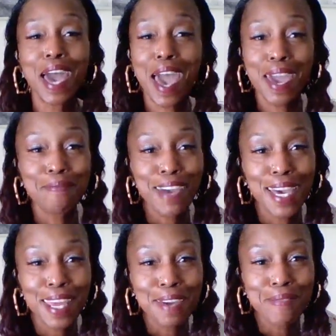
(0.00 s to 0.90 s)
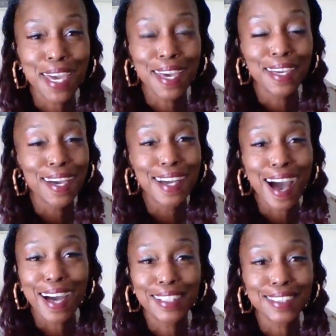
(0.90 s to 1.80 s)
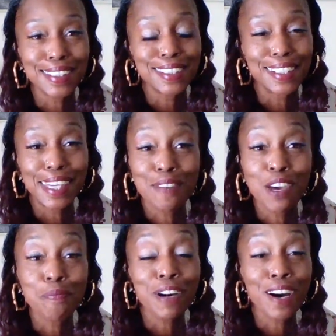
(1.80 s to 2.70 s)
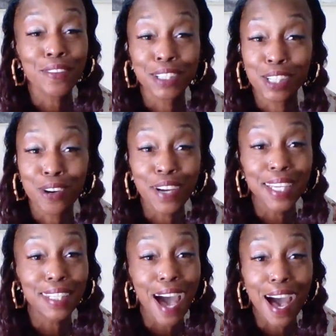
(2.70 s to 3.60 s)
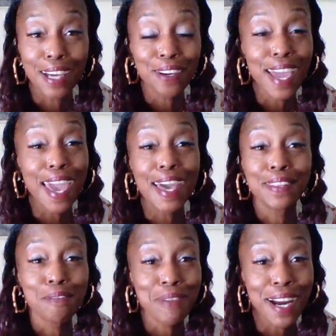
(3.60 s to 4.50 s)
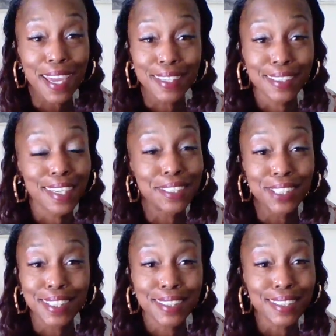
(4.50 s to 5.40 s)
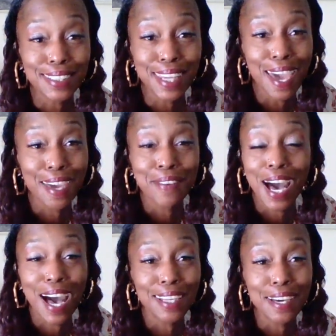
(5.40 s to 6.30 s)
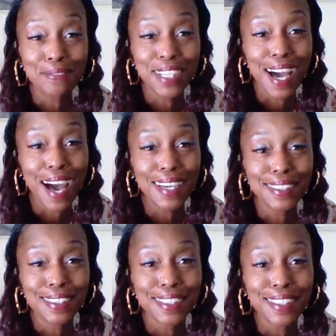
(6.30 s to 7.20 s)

Amen, amen. God is good. Give him all the glory, the honor, and the praise in Jesus' name. I love you guys.